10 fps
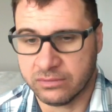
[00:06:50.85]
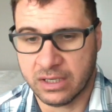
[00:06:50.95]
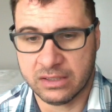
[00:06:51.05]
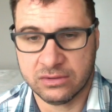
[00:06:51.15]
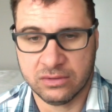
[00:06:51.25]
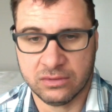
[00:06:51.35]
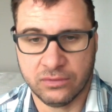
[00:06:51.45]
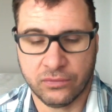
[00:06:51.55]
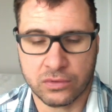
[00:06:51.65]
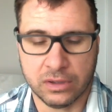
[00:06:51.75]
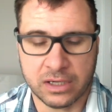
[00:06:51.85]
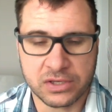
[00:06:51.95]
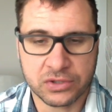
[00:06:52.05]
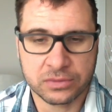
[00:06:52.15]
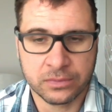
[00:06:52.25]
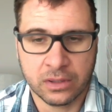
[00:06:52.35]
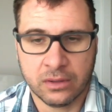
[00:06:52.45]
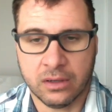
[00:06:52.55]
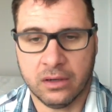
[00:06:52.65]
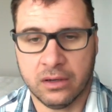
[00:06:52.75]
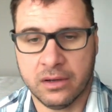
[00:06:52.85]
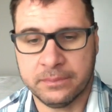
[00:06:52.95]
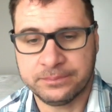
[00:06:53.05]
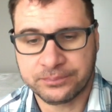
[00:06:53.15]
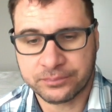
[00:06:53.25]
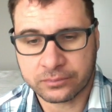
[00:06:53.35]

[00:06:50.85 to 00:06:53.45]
nice to do for lunch. Um,